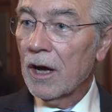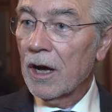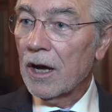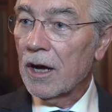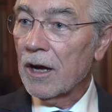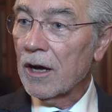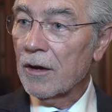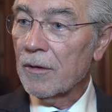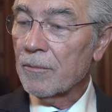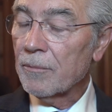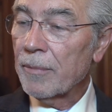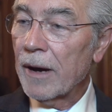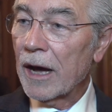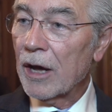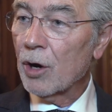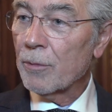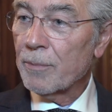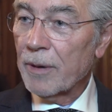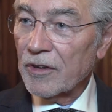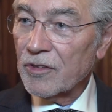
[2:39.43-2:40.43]

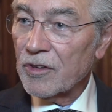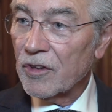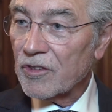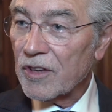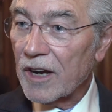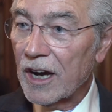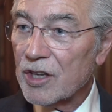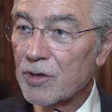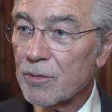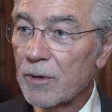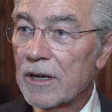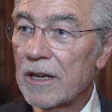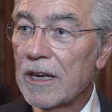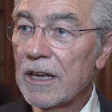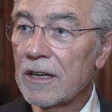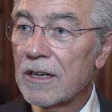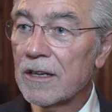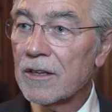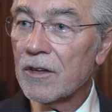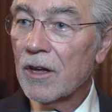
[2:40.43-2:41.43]
biopesticides when
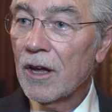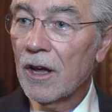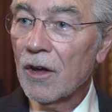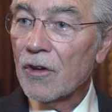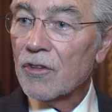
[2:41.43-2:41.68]
needed.